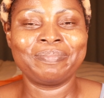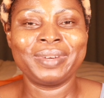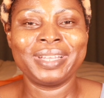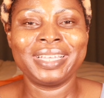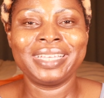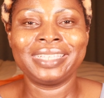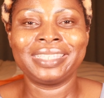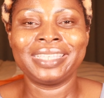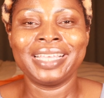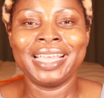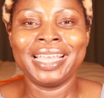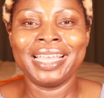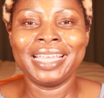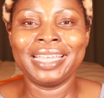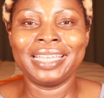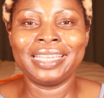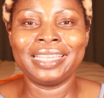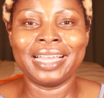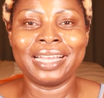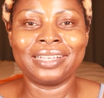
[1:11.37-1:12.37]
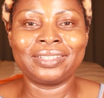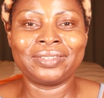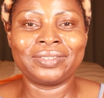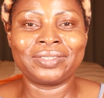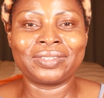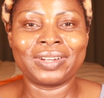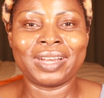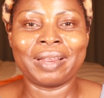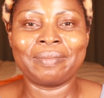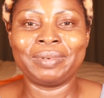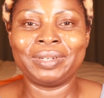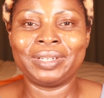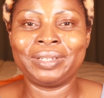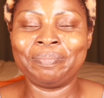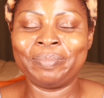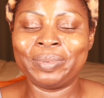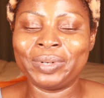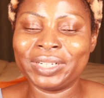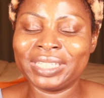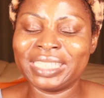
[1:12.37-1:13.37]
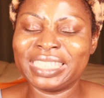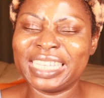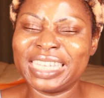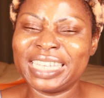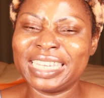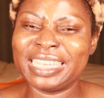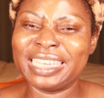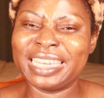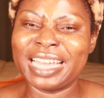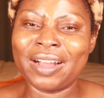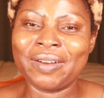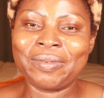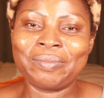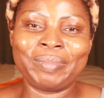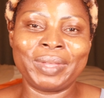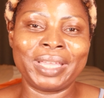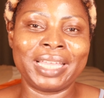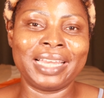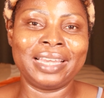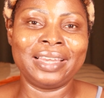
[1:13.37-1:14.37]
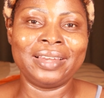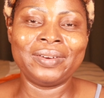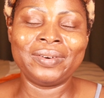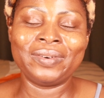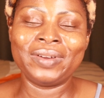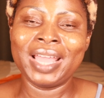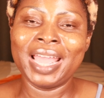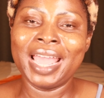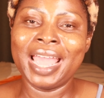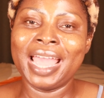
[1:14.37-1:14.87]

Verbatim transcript: Please hit that subscribe button down below.